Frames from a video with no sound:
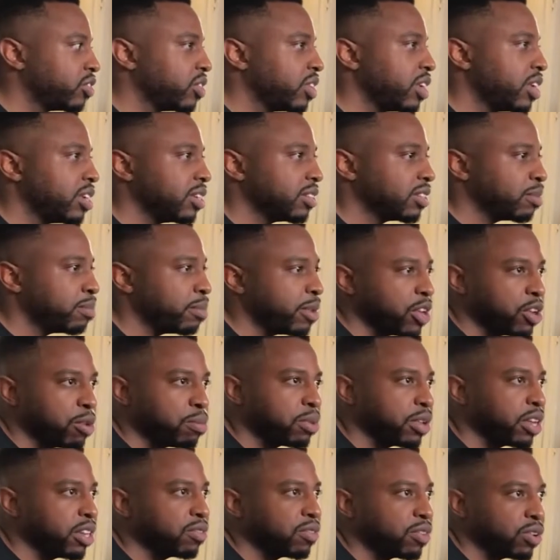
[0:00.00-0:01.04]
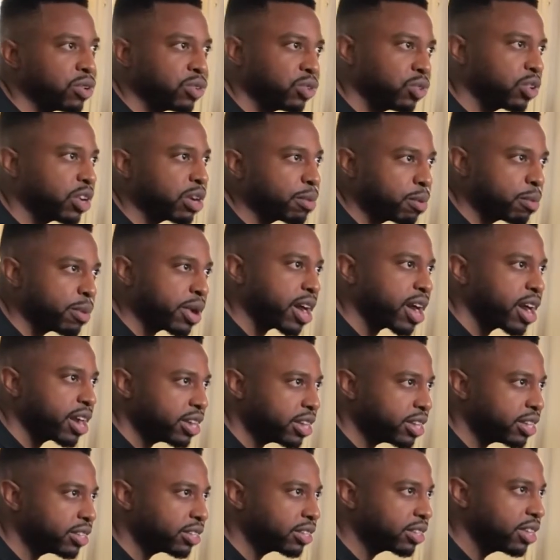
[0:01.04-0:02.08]
make sure that it's a better place for those who are coming
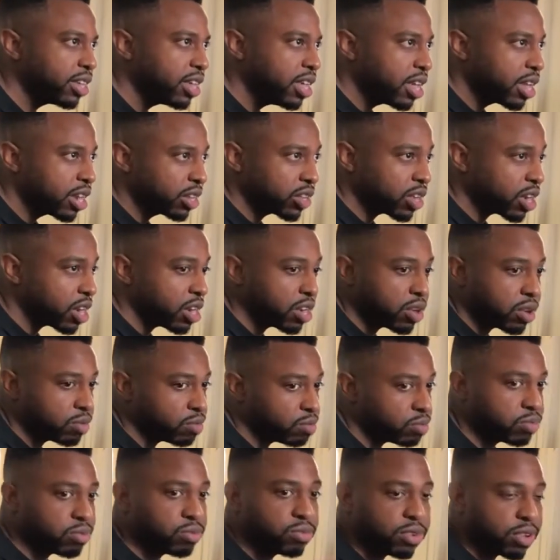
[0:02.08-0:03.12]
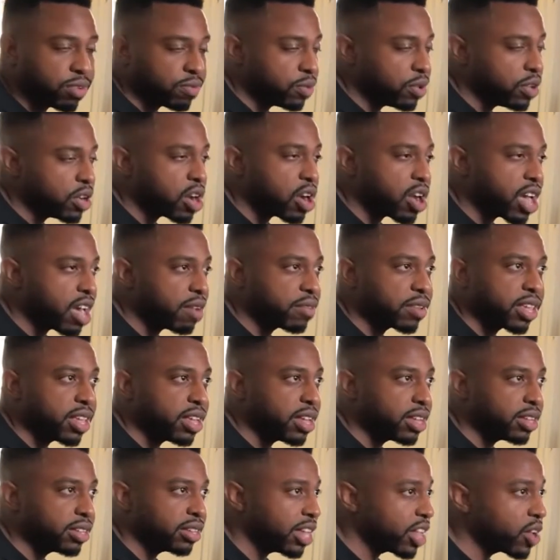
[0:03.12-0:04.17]
behind us? Because if we all have
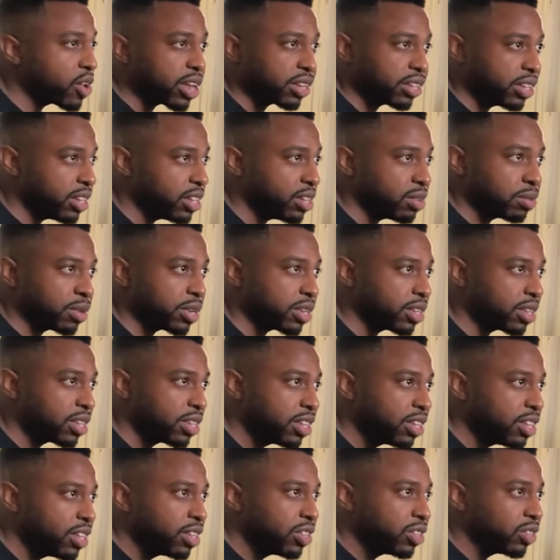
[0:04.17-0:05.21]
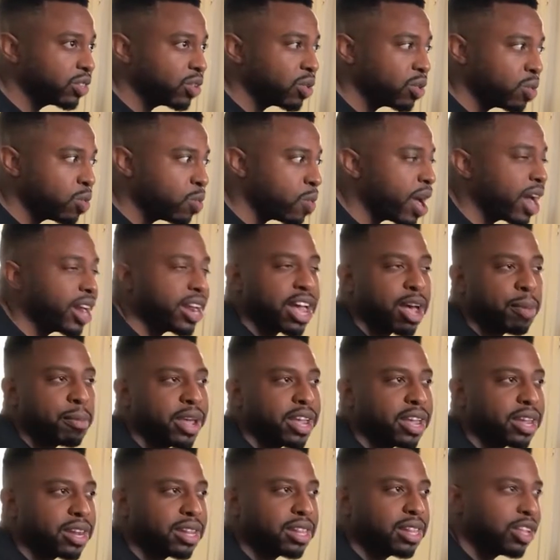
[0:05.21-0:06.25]
kids, they're going to have to deal with it. So why not
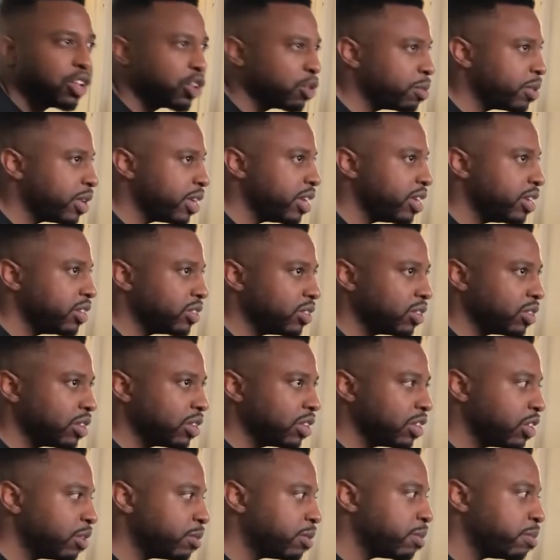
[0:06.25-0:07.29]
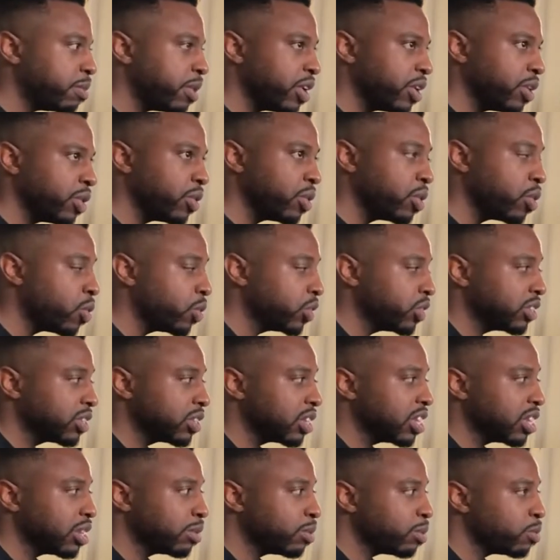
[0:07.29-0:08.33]
make it a little bit easier, a little bit better, or just
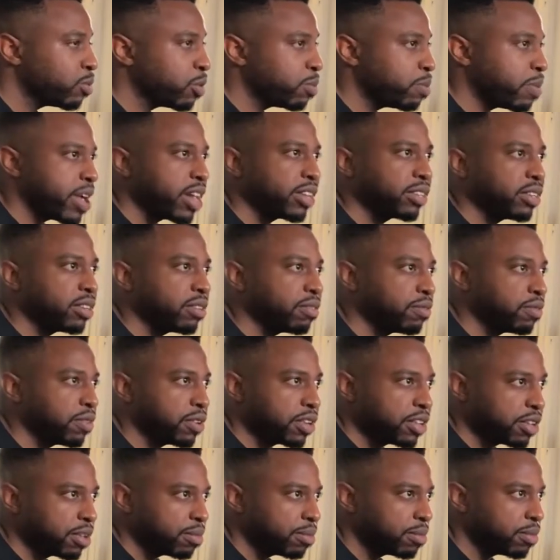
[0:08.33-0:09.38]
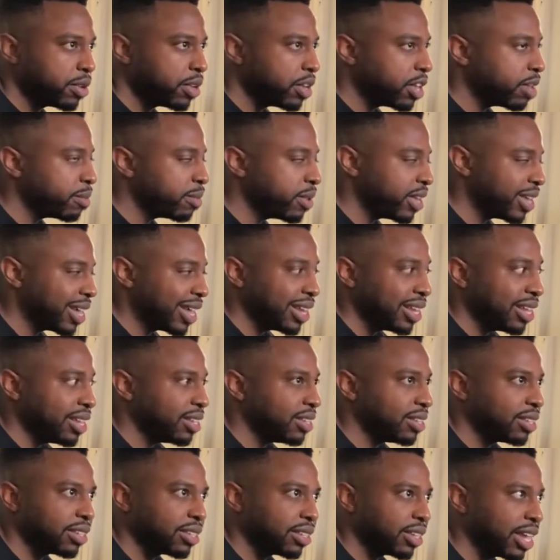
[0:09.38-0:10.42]
a little bit more positive for them? You know what I mean? At
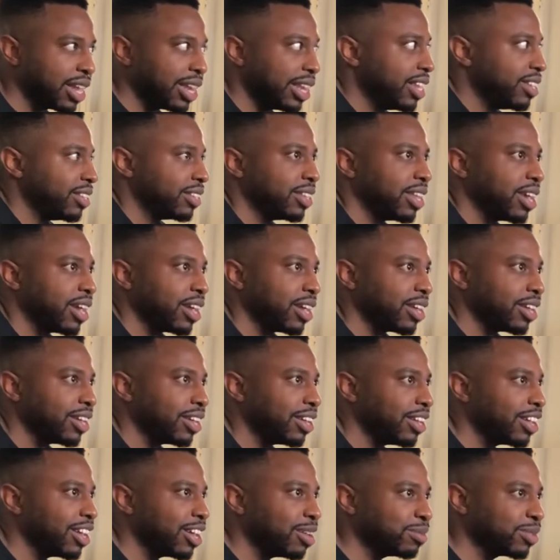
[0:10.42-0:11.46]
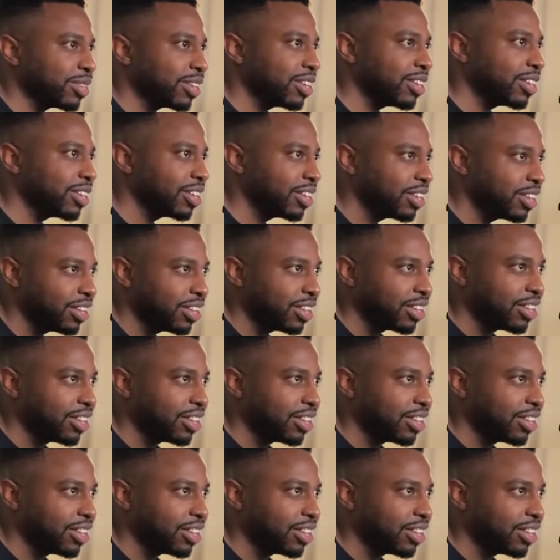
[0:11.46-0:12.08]
least that. You know what I'm saying?